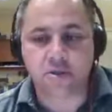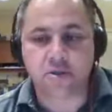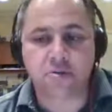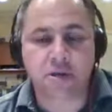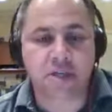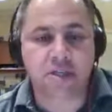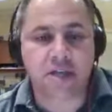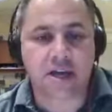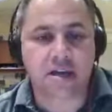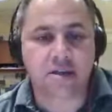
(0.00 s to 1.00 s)
contributing
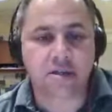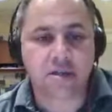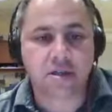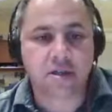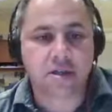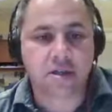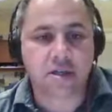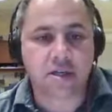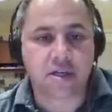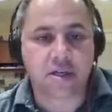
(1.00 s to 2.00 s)
to that,
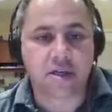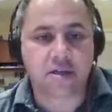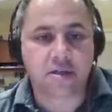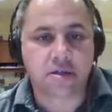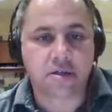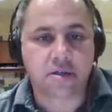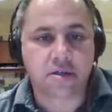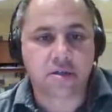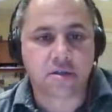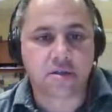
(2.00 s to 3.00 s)
the
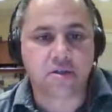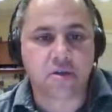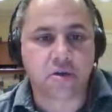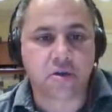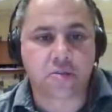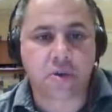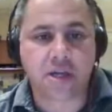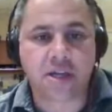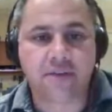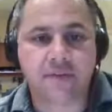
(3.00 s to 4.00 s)
sooner they'll
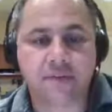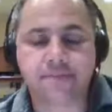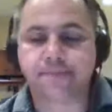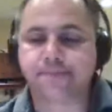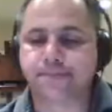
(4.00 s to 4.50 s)
break even.